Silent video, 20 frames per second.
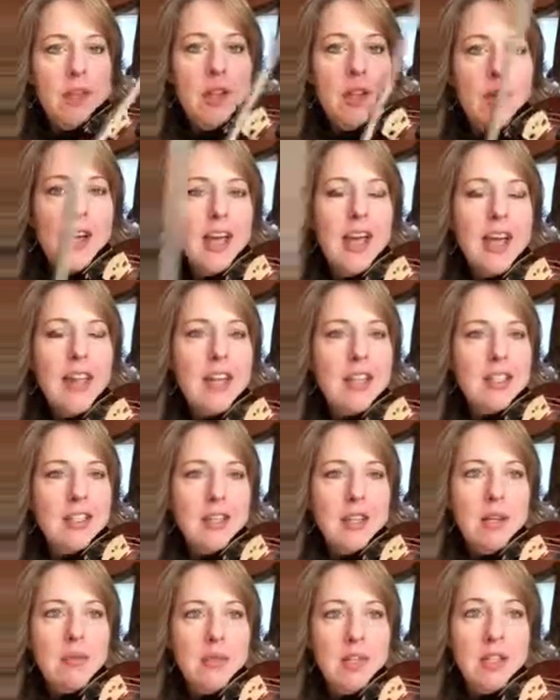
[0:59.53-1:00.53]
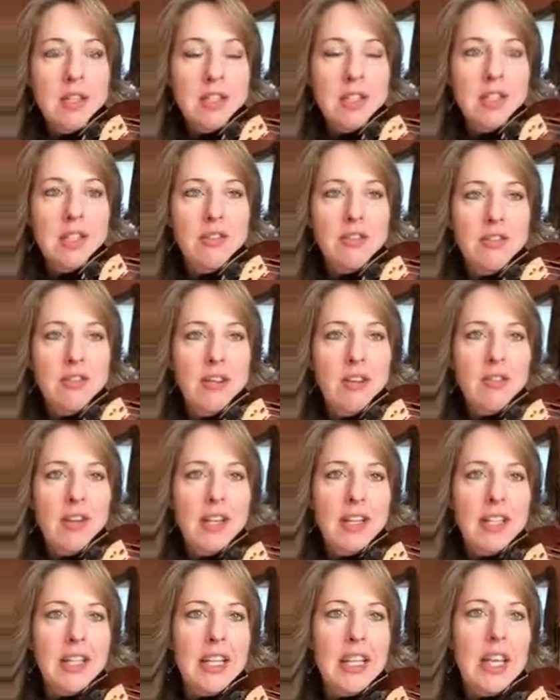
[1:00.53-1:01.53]
Okay, that just helps you to shift
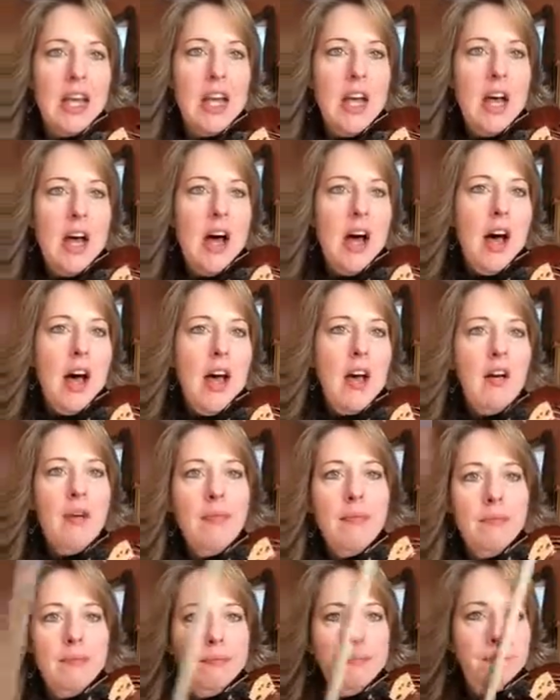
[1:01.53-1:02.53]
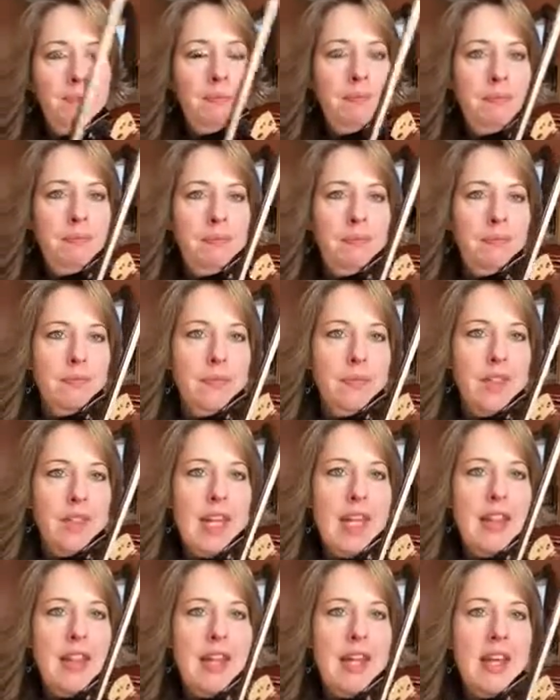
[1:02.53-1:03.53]
correctly. And
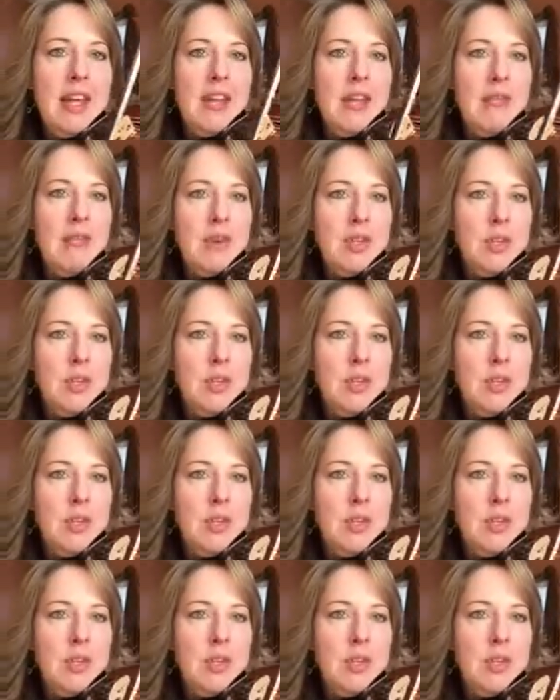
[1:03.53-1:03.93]
then in